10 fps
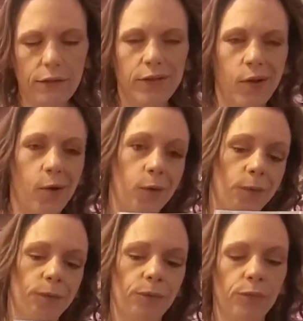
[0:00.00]
So
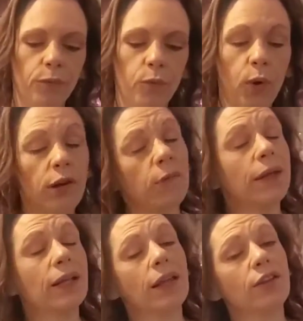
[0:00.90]
once my
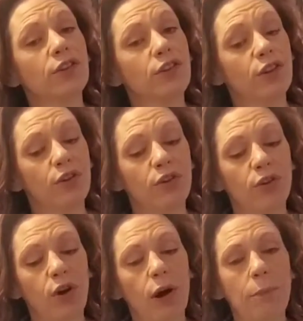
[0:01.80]
collection starts to
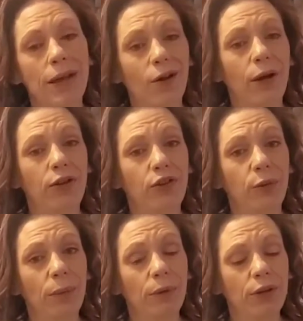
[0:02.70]
grow, I'm not quite sure
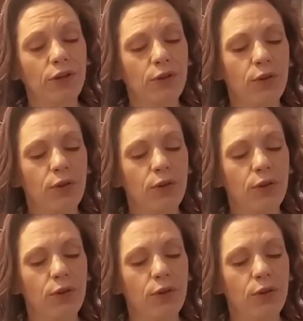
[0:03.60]
what I'm going to do.